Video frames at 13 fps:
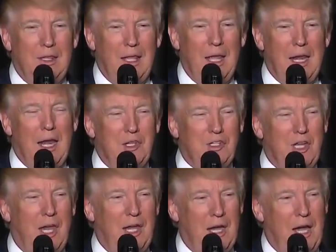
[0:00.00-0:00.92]
And I
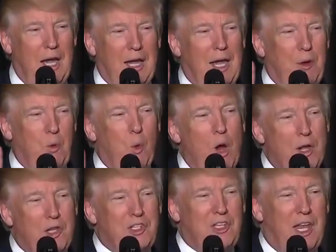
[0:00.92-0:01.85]
say, I got
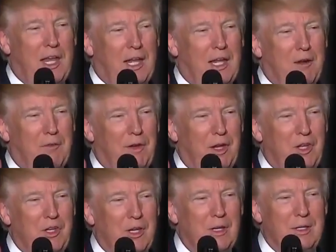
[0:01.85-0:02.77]
one standing
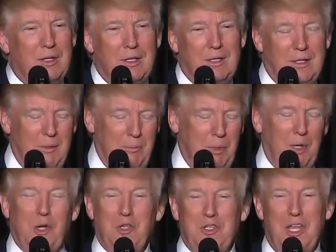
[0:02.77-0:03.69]
ovation
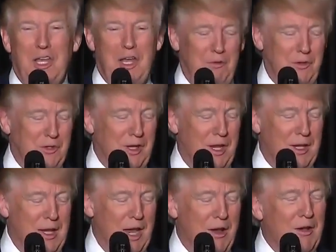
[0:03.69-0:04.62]
because they never sat
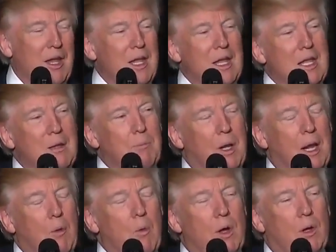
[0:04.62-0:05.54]
down. But
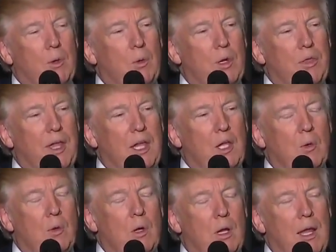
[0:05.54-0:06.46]
I want to thank
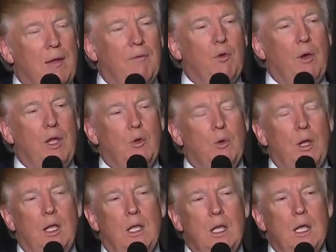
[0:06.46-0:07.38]
you all. I have
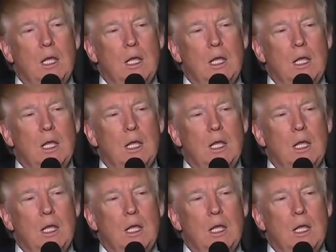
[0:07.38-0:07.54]
great